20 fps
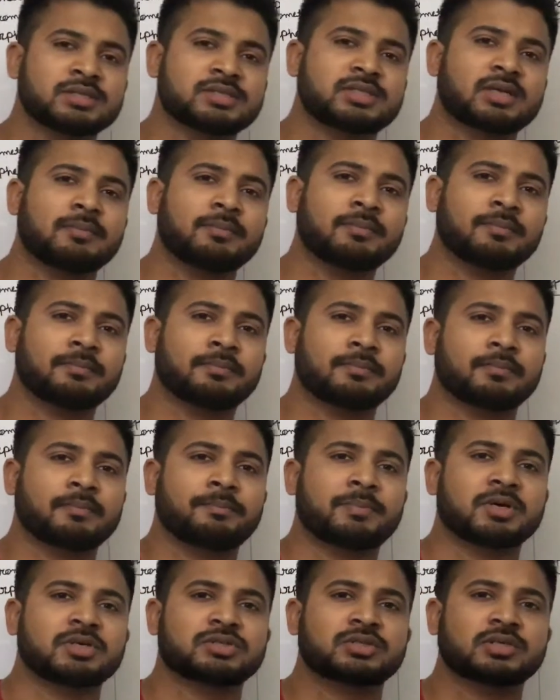some
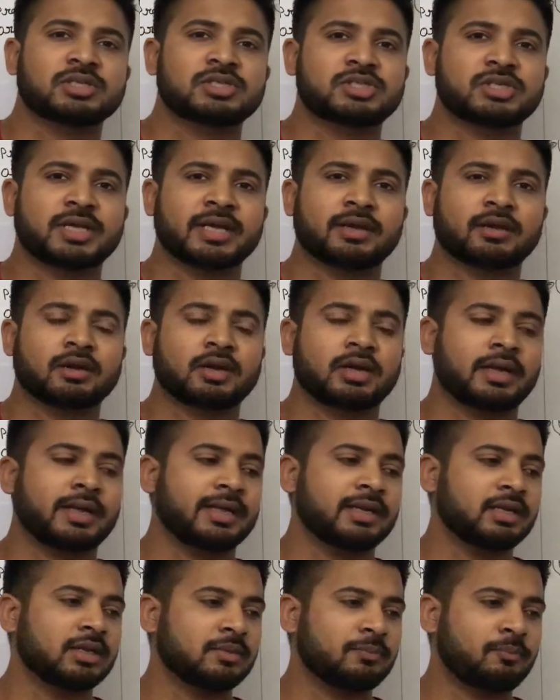person is take
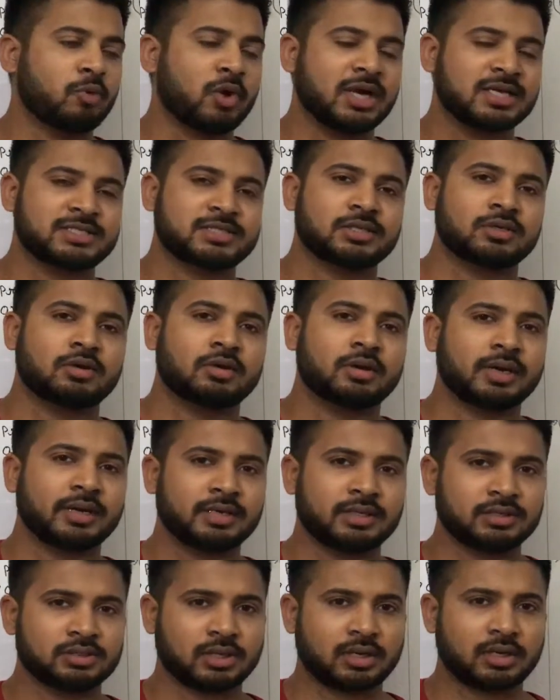any poison or
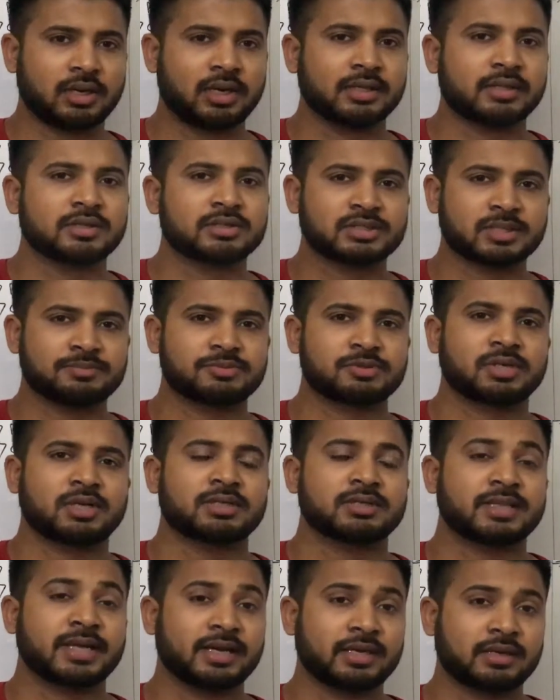any other
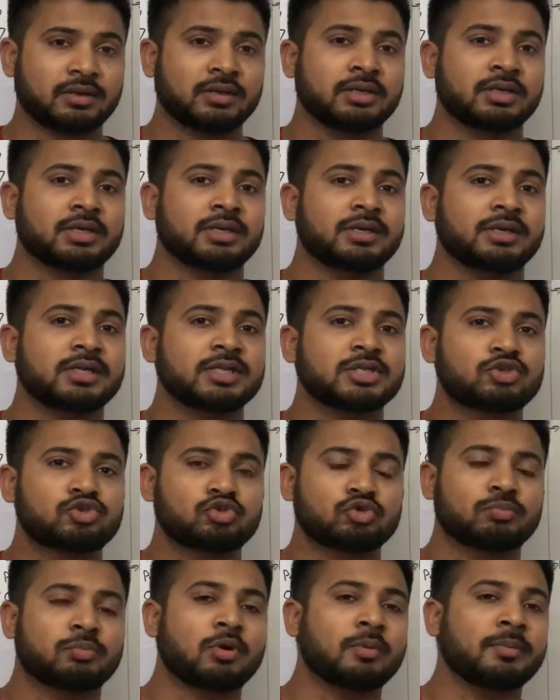substance that need
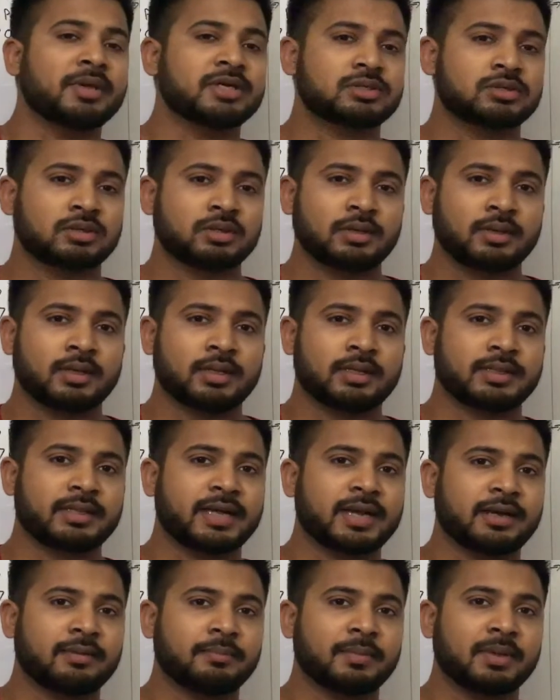to vomit,
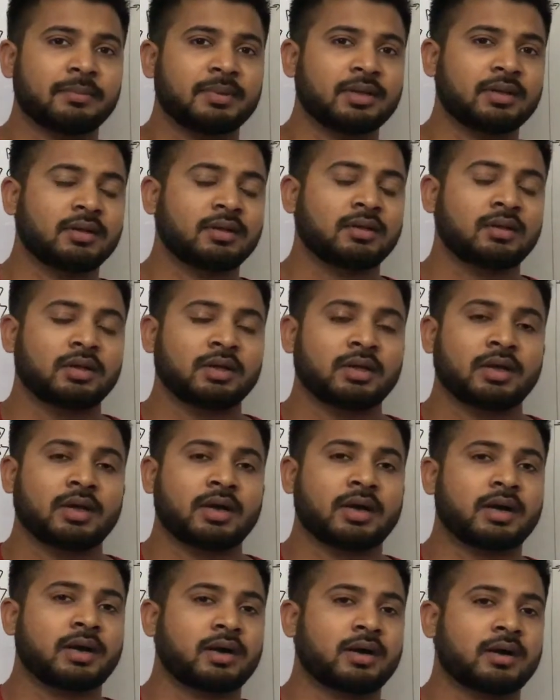that maybe
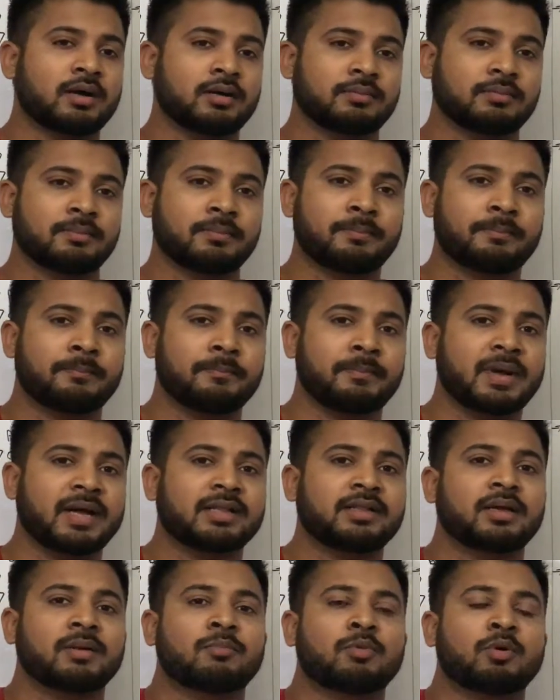by
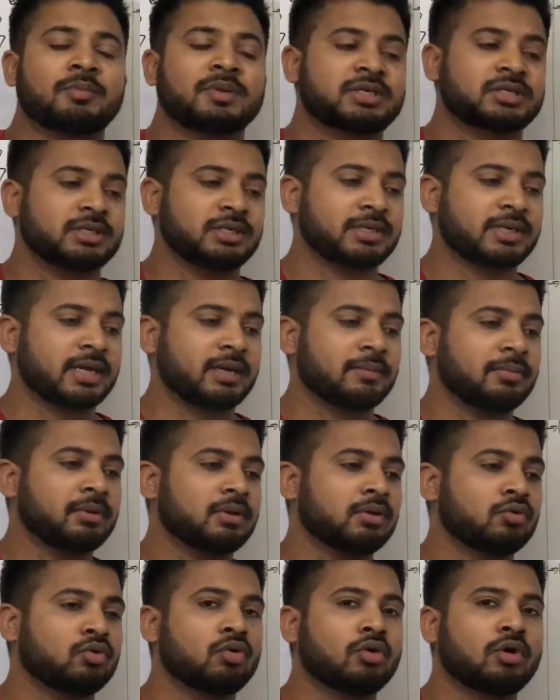the vomit it can
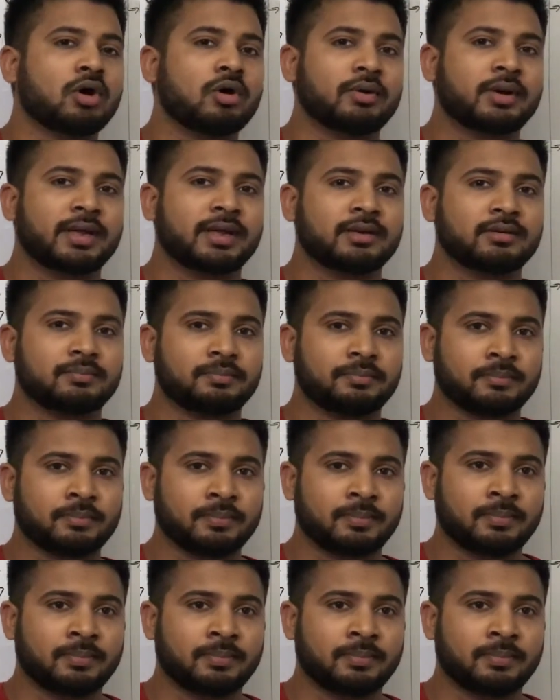be go out, and